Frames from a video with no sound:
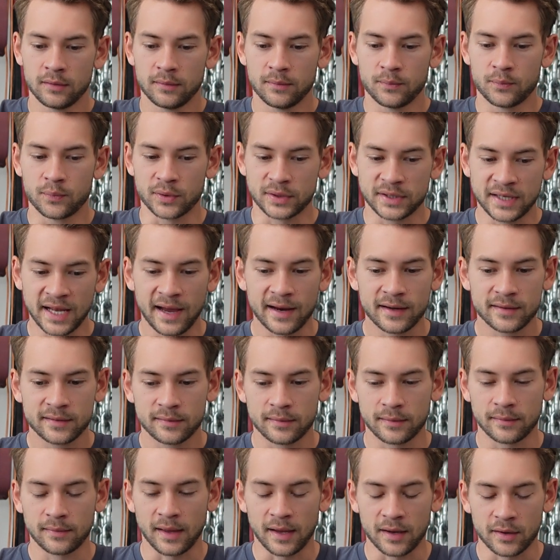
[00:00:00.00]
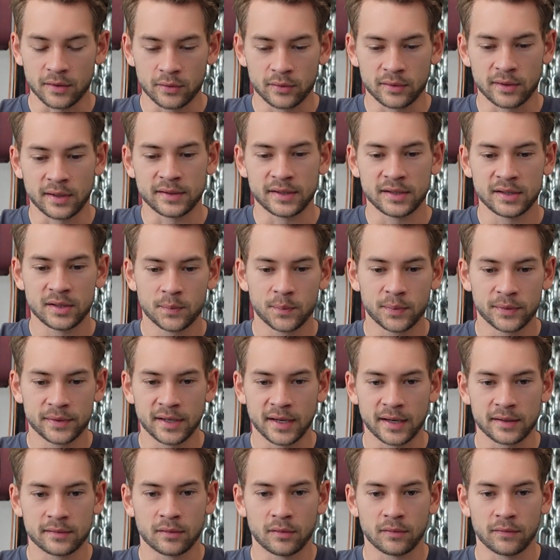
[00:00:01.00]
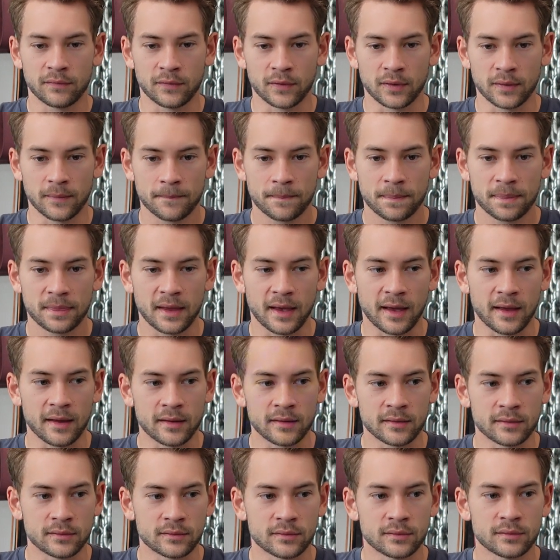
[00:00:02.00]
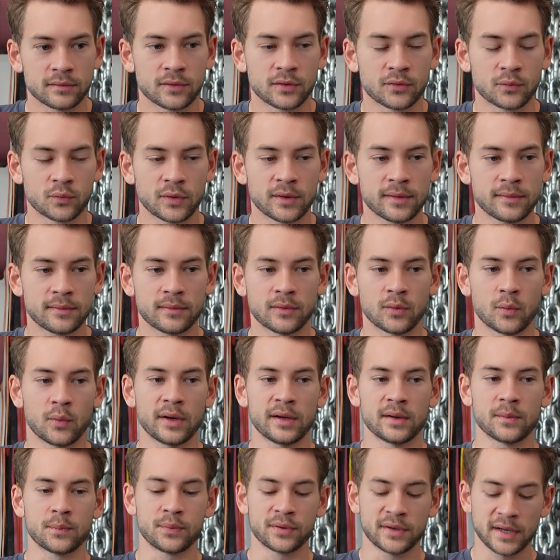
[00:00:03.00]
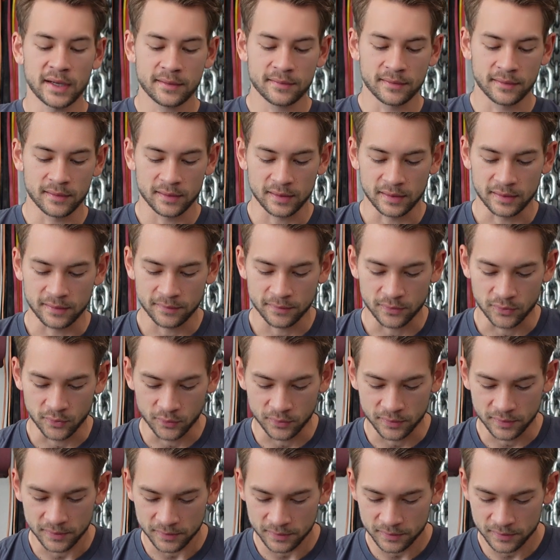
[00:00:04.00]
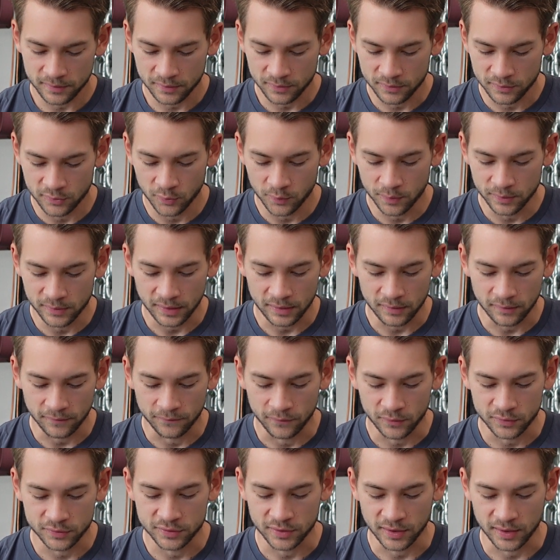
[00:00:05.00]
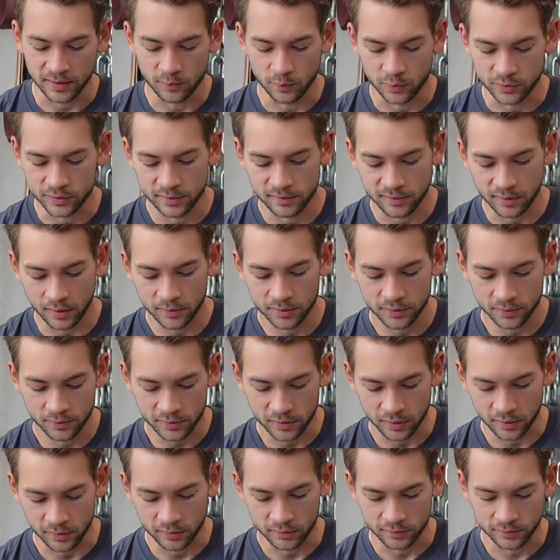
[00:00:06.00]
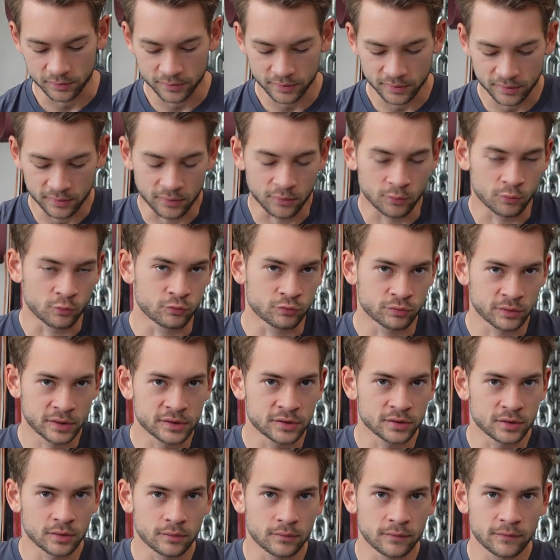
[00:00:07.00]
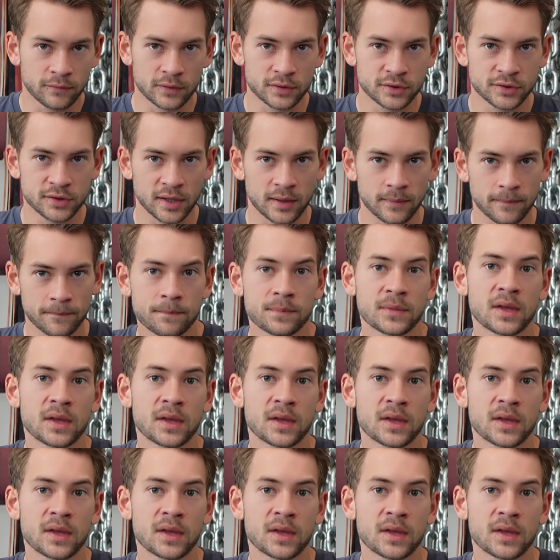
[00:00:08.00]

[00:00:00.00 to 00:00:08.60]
protect this ankle, I need to protect this foot. And the way it protects it is through this supinated foot shape, which is also called a rigid foot shape.